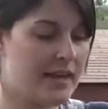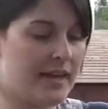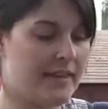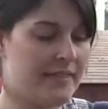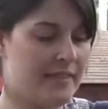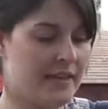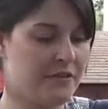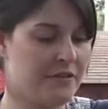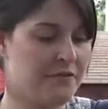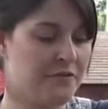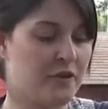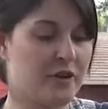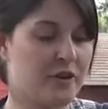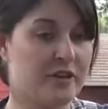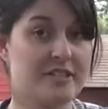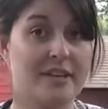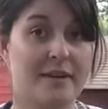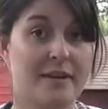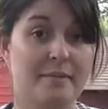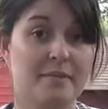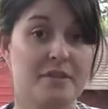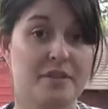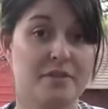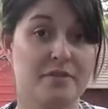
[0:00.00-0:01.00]
And then 4
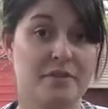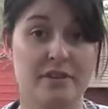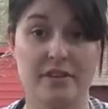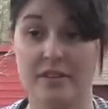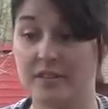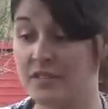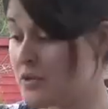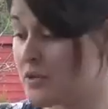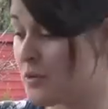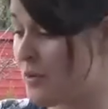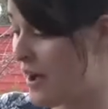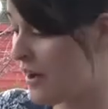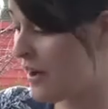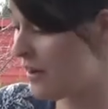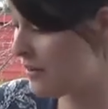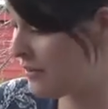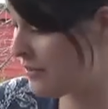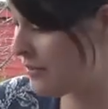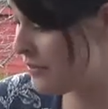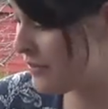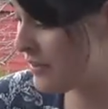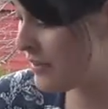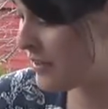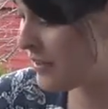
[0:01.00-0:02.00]
times 3 is
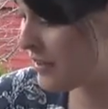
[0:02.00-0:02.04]
12.